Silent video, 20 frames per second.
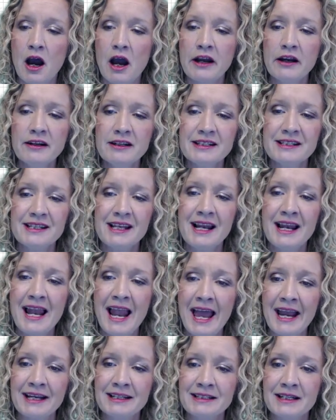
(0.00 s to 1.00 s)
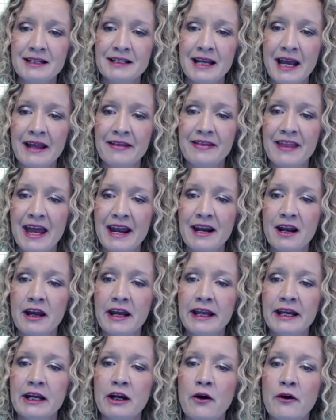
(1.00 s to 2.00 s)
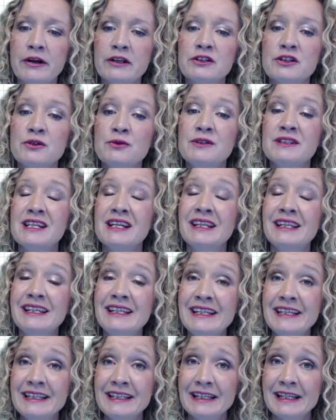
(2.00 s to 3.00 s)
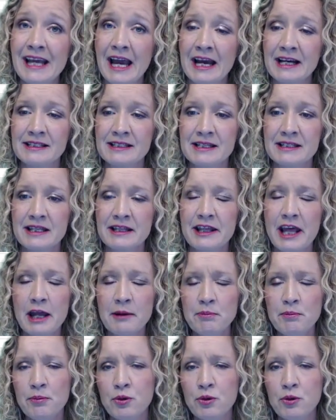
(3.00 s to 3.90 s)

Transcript: I'm going to select it and then I'm going to delete the axis and that